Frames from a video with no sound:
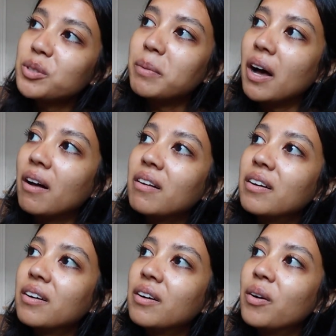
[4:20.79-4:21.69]
smell
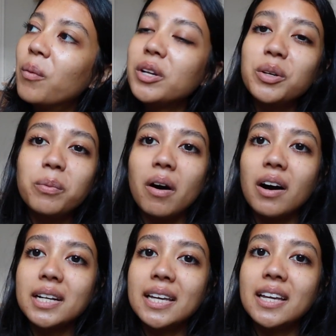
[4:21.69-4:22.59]
when you
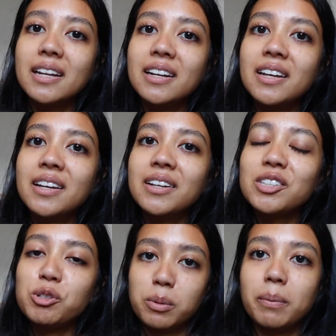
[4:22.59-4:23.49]
walk in
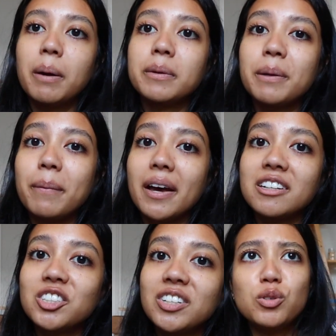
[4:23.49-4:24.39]
to a pumpkin patch.